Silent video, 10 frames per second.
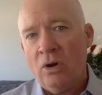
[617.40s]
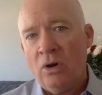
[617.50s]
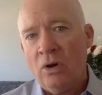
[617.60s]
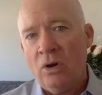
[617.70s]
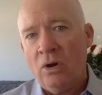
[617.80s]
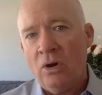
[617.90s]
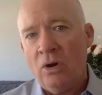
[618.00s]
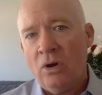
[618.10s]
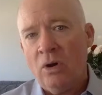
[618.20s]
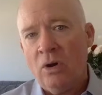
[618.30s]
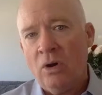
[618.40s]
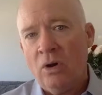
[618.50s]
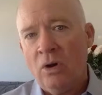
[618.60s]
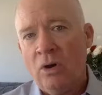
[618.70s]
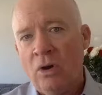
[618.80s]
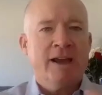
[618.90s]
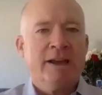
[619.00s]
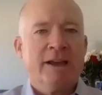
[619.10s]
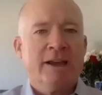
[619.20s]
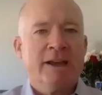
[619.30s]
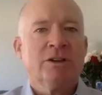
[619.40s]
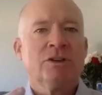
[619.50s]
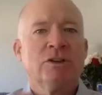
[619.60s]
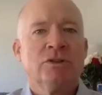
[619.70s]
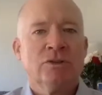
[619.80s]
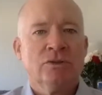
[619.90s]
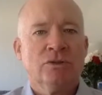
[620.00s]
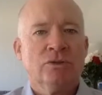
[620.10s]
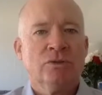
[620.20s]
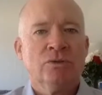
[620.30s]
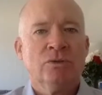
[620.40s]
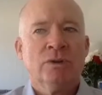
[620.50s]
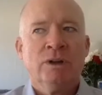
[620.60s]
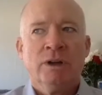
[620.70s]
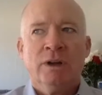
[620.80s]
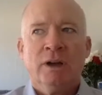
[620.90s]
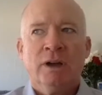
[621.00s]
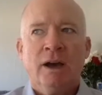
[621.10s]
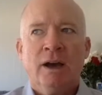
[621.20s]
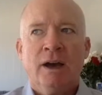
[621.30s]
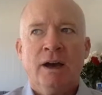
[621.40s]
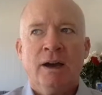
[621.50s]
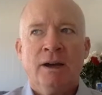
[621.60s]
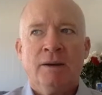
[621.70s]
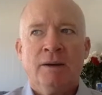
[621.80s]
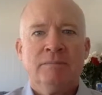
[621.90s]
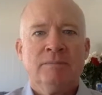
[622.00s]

She's very kind, and she doesn't really like to